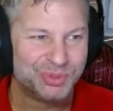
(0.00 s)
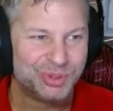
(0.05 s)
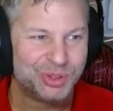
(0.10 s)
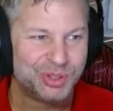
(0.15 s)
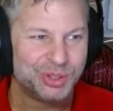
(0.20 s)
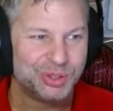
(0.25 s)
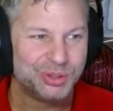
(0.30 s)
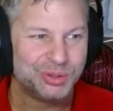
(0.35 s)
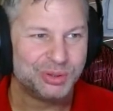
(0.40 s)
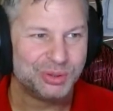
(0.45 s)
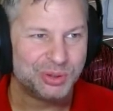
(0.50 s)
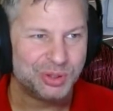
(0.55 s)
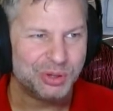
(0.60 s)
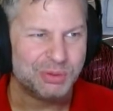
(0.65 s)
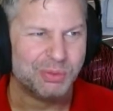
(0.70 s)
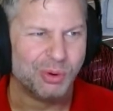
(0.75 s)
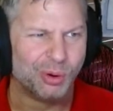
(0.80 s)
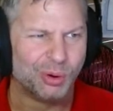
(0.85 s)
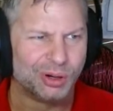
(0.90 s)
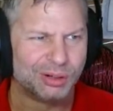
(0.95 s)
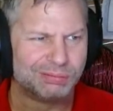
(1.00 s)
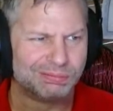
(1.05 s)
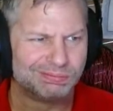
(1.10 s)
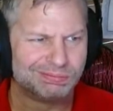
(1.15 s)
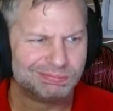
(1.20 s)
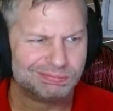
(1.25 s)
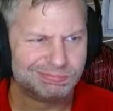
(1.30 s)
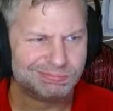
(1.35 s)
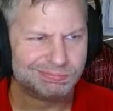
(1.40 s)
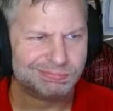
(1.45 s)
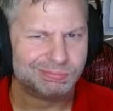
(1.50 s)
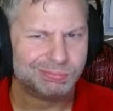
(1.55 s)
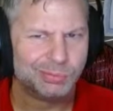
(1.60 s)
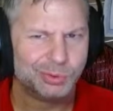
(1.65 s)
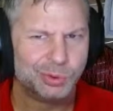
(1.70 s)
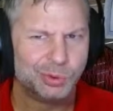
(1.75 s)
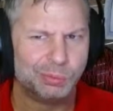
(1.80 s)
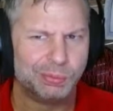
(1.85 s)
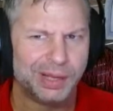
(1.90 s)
do more, do